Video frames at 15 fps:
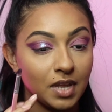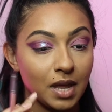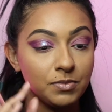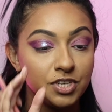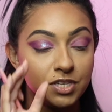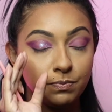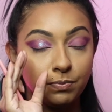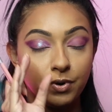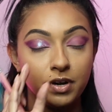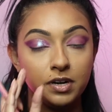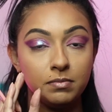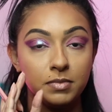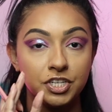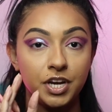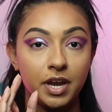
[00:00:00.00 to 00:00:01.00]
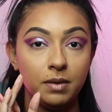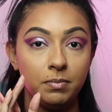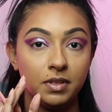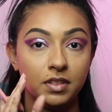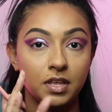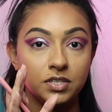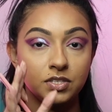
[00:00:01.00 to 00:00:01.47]
I'm just pretty much
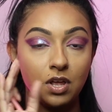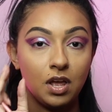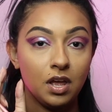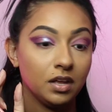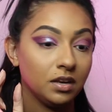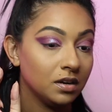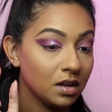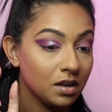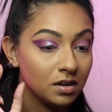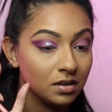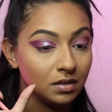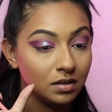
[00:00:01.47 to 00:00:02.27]
keeping this on